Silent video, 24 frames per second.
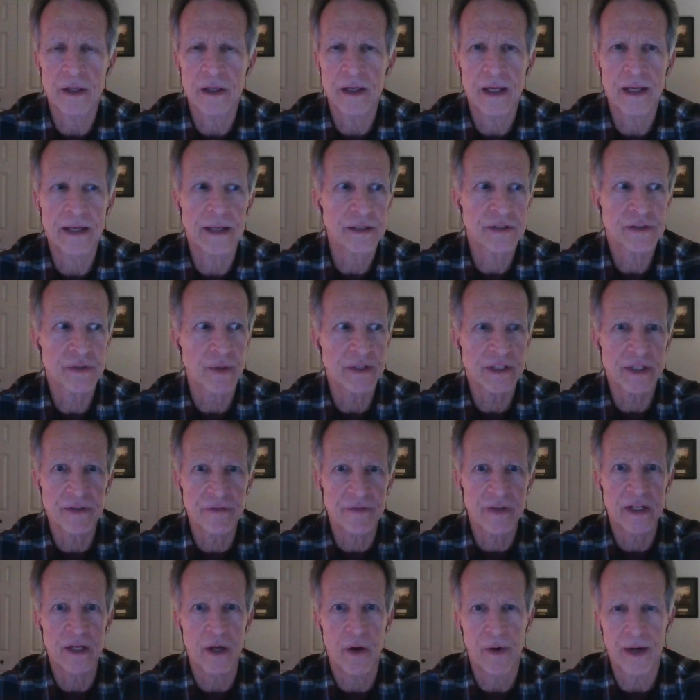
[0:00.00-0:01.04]
Uh, and so I did
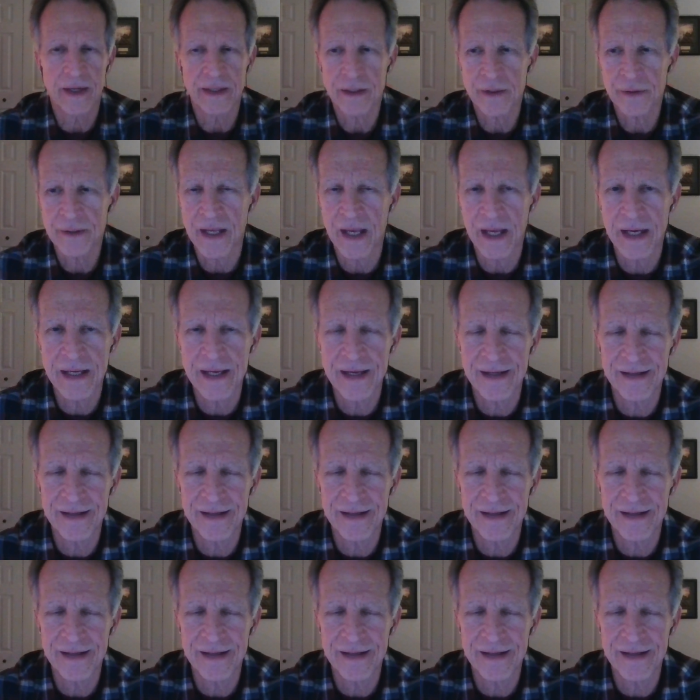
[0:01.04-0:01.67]
a video on it. Okay,